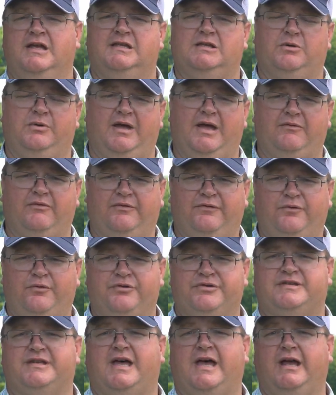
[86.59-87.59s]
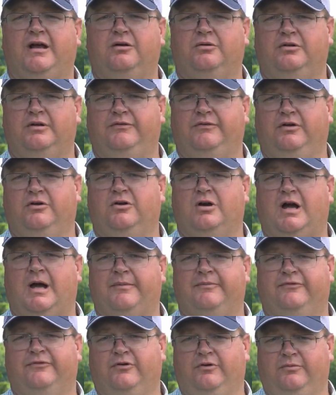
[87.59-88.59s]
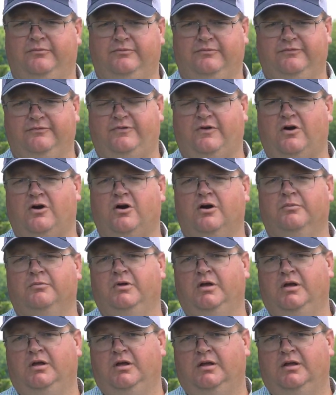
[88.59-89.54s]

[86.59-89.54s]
So we have a full cycle of the crop from farm